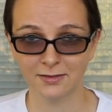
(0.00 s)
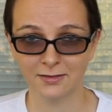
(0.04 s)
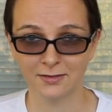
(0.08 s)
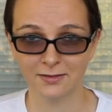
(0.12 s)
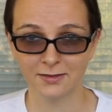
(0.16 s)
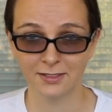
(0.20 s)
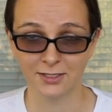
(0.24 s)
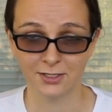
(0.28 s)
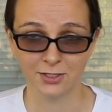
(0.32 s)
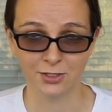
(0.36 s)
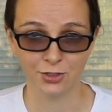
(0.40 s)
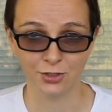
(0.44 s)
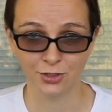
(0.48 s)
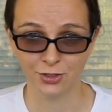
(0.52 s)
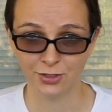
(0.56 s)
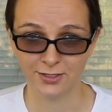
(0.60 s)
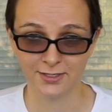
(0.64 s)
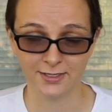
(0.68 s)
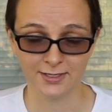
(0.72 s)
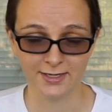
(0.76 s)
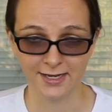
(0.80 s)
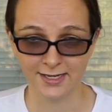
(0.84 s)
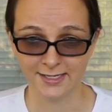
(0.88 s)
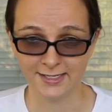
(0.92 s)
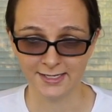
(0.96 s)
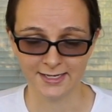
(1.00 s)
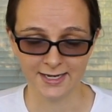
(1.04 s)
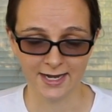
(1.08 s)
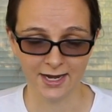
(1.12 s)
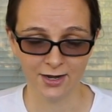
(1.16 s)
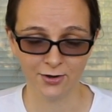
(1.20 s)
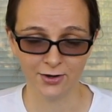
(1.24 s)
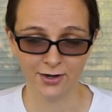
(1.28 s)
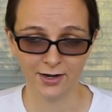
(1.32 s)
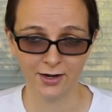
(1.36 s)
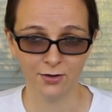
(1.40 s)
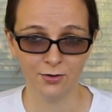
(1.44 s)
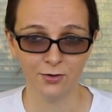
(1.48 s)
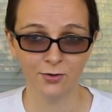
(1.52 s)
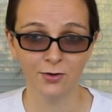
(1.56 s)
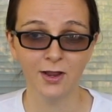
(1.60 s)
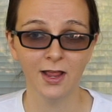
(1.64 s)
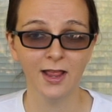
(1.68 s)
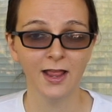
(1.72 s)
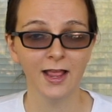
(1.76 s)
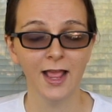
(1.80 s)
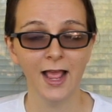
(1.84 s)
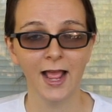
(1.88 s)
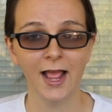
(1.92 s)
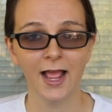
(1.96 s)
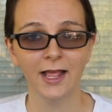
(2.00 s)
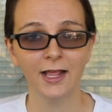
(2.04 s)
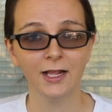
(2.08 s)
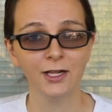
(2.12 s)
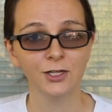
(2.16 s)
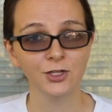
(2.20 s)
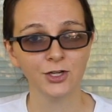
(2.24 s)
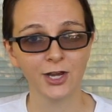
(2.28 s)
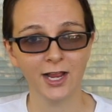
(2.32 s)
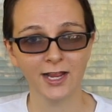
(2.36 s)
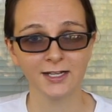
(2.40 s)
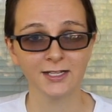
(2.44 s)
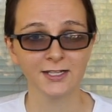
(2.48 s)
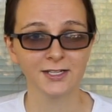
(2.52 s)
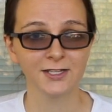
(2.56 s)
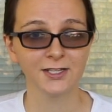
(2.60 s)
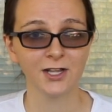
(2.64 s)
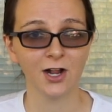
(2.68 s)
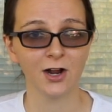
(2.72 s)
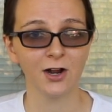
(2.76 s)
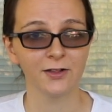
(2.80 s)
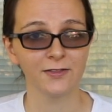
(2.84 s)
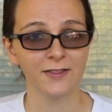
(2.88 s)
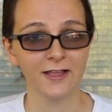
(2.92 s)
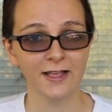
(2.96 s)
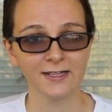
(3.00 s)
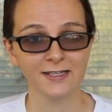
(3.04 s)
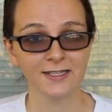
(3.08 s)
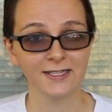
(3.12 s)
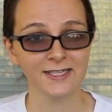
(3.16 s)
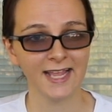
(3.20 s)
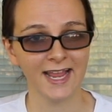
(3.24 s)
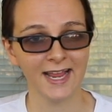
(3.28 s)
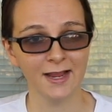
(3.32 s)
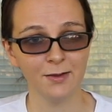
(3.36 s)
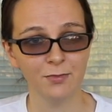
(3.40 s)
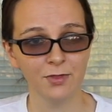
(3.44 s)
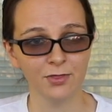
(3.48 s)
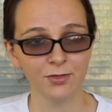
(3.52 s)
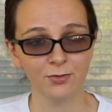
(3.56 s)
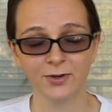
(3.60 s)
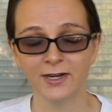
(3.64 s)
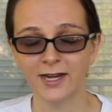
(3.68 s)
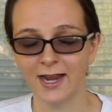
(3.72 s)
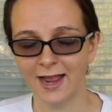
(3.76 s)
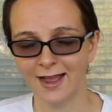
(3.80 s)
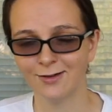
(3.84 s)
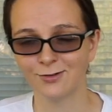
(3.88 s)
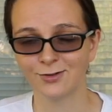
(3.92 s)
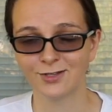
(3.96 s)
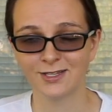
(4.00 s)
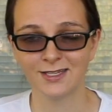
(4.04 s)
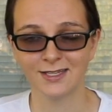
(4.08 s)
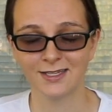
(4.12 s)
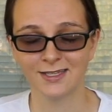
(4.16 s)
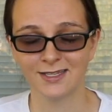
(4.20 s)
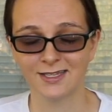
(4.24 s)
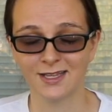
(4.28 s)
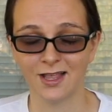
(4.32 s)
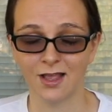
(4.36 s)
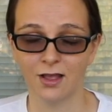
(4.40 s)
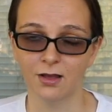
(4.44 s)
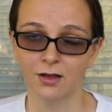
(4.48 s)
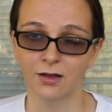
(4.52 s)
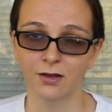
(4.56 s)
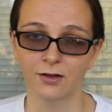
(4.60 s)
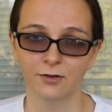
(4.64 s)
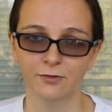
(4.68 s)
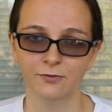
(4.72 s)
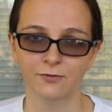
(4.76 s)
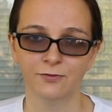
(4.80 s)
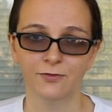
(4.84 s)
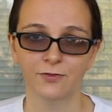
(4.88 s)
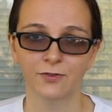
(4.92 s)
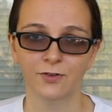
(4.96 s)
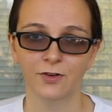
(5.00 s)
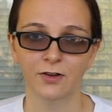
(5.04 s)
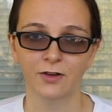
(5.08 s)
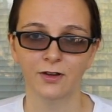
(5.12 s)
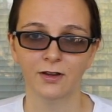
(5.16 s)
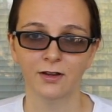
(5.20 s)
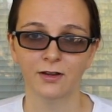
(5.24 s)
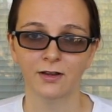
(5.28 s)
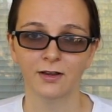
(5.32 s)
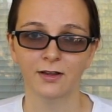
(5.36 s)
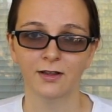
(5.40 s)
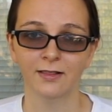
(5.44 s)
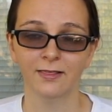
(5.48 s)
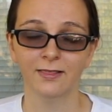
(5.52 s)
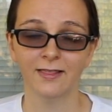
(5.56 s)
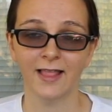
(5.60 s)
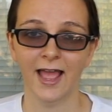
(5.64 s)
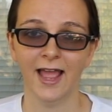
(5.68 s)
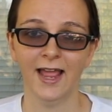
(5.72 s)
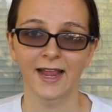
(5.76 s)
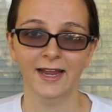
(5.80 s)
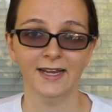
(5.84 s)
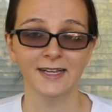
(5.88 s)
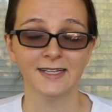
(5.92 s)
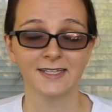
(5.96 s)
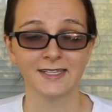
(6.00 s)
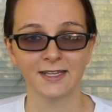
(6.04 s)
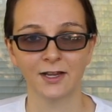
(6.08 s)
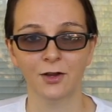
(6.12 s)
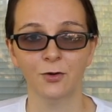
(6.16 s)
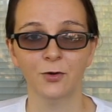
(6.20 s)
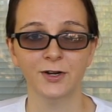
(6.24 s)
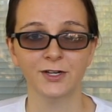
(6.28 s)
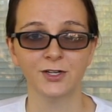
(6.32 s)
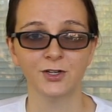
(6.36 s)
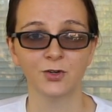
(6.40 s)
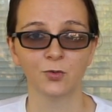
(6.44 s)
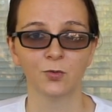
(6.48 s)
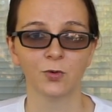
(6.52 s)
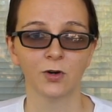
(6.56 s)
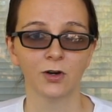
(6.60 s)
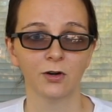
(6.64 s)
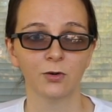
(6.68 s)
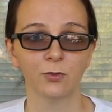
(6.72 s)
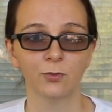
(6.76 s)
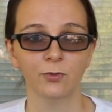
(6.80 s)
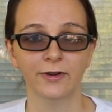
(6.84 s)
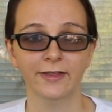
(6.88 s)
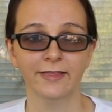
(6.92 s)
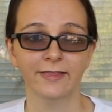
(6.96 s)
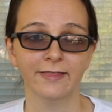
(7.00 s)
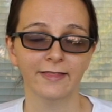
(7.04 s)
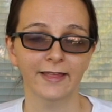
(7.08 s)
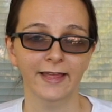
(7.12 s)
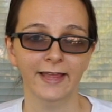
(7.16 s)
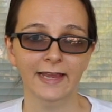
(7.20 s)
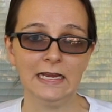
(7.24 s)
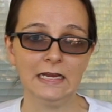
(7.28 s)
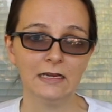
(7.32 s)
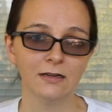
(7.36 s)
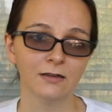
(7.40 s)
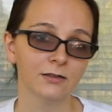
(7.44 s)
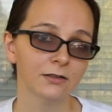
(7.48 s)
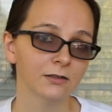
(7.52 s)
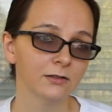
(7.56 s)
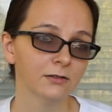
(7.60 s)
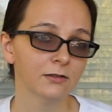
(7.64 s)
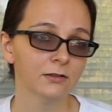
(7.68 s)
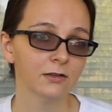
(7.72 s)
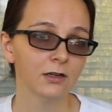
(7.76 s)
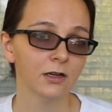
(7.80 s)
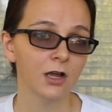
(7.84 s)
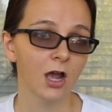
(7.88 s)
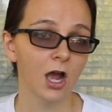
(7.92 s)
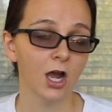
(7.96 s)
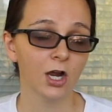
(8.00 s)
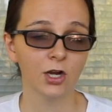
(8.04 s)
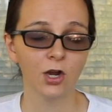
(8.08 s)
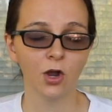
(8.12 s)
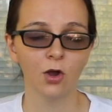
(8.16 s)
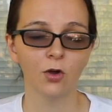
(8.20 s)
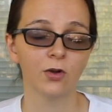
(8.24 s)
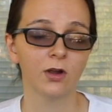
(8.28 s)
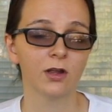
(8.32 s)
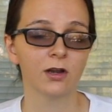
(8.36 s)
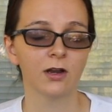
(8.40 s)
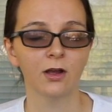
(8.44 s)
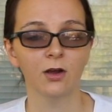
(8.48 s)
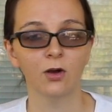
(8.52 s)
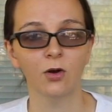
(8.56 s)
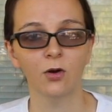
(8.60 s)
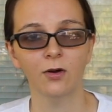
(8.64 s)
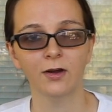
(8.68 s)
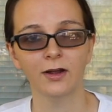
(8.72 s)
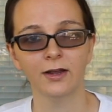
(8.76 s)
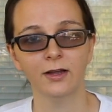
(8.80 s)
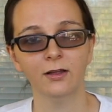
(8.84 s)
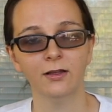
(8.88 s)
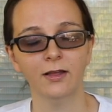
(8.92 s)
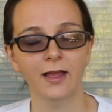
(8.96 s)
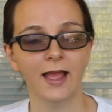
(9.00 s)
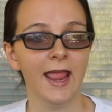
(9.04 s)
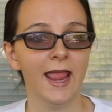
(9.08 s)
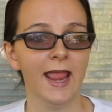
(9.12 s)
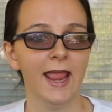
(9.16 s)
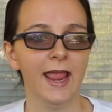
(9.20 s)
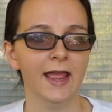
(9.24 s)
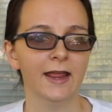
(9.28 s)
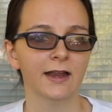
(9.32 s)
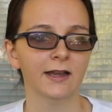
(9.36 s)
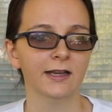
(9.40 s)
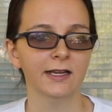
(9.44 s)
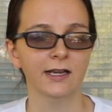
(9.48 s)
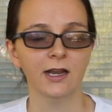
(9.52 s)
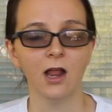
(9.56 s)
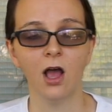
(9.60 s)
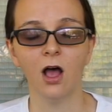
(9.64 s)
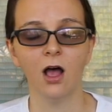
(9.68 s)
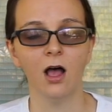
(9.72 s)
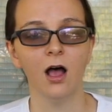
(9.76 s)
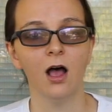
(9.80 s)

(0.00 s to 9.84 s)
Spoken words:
this is just a scenario, chances are that same 3 ounces of lye isn't going to work with like a coconut oil and a